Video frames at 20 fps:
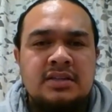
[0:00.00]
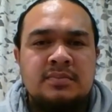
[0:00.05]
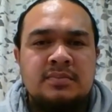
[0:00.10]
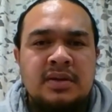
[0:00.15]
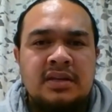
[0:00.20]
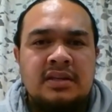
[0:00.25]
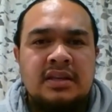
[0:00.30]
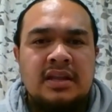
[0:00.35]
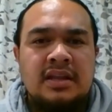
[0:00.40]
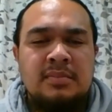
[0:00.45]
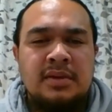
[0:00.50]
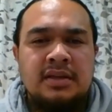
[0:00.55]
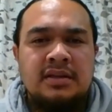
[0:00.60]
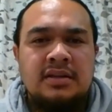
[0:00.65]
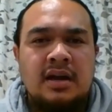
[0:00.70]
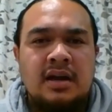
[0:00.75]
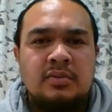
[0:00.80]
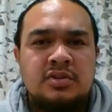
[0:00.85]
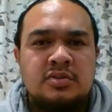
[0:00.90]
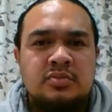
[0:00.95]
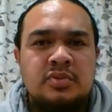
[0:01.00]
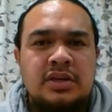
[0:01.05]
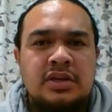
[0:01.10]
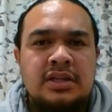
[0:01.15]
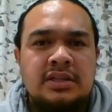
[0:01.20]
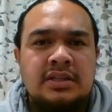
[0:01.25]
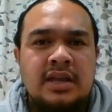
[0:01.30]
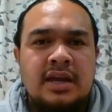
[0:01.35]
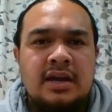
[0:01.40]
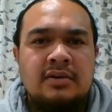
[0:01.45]
pandemic, I was really
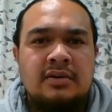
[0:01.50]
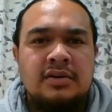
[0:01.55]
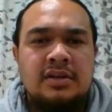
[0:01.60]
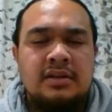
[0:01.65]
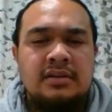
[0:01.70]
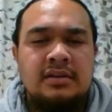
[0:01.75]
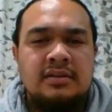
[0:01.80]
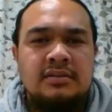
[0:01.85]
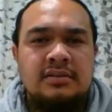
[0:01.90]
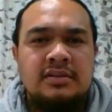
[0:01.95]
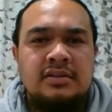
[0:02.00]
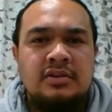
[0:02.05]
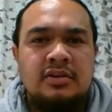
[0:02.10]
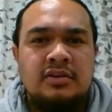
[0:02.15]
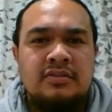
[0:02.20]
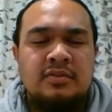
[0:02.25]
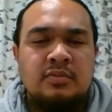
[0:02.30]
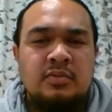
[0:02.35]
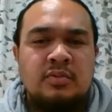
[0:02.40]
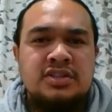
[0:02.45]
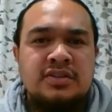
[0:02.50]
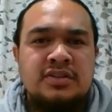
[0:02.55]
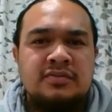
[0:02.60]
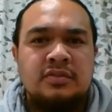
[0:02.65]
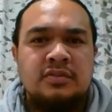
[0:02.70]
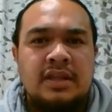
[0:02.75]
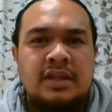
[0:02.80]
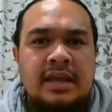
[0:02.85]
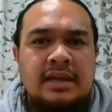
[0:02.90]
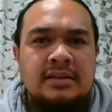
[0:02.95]
down, and if it wasn't for
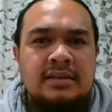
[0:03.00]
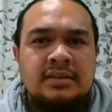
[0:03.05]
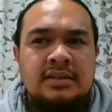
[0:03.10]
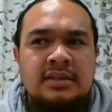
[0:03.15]
that,